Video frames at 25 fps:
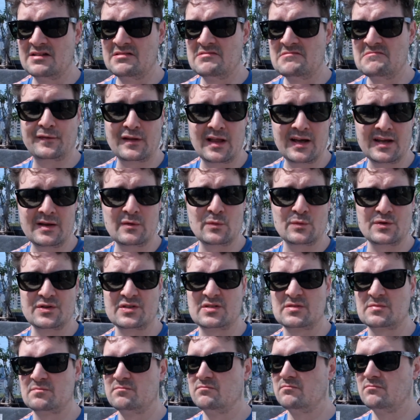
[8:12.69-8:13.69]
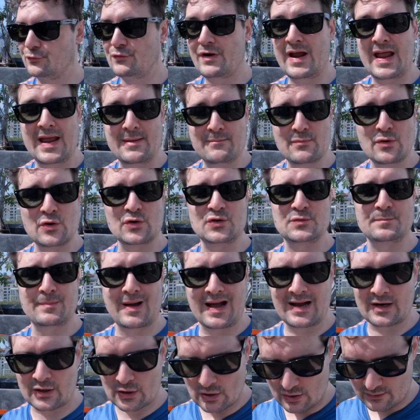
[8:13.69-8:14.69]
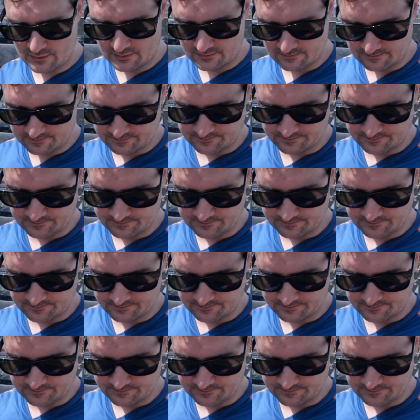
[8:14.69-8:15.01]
flight was pretty much bang on,